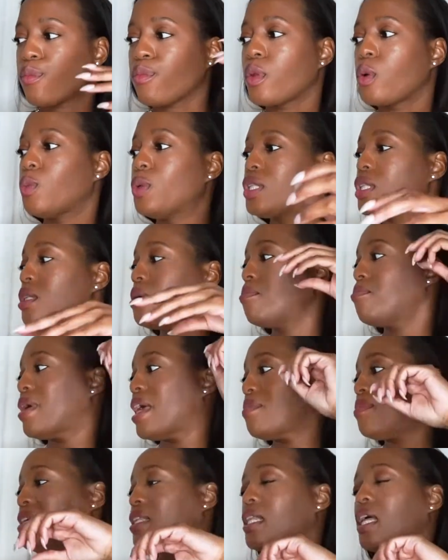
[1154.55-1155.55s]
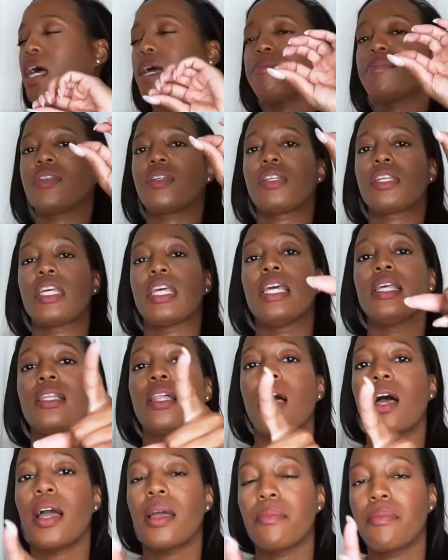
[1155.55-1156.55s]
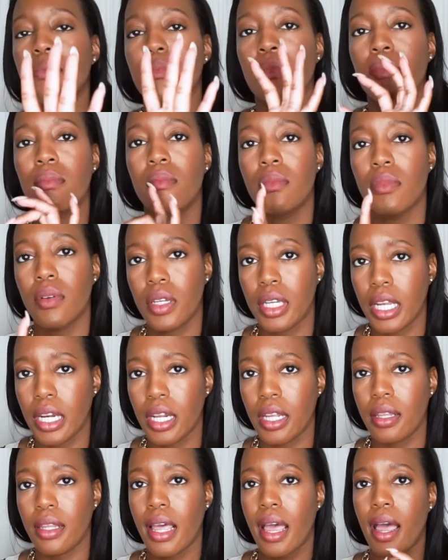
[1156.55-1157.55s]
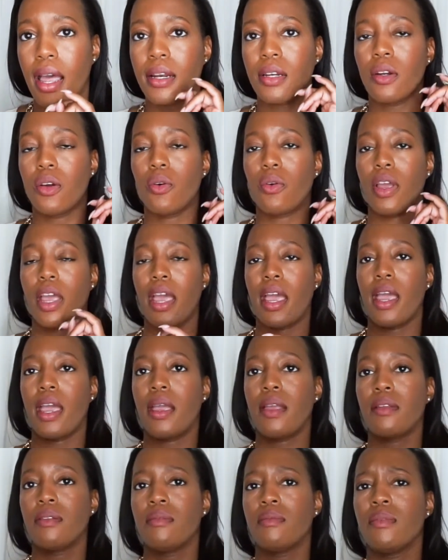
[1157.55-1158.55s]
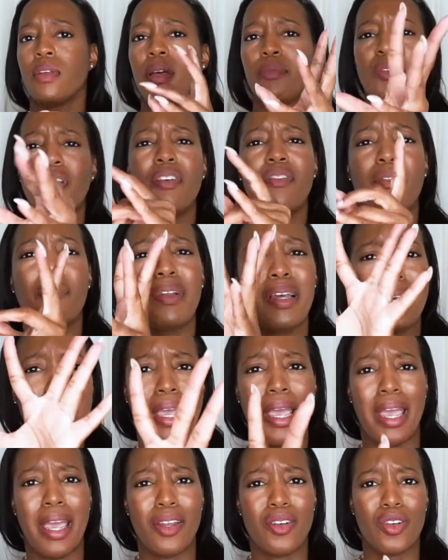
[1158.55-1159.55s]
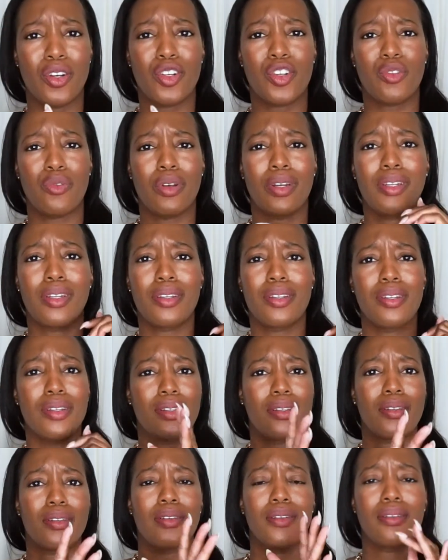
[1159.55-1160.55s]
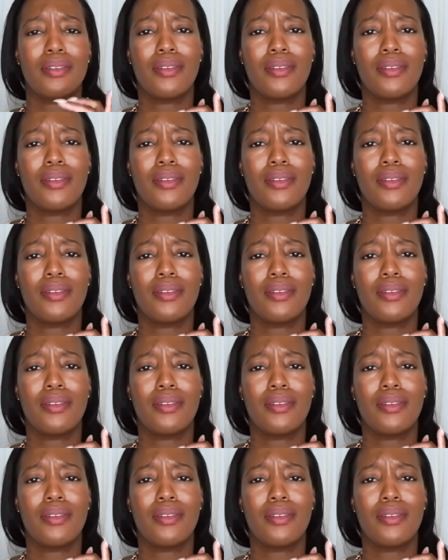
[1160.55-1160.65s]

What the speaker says: what's them baby limes? Key lime. Getting that, okay? I'm sorry from like hand gesturing. This is,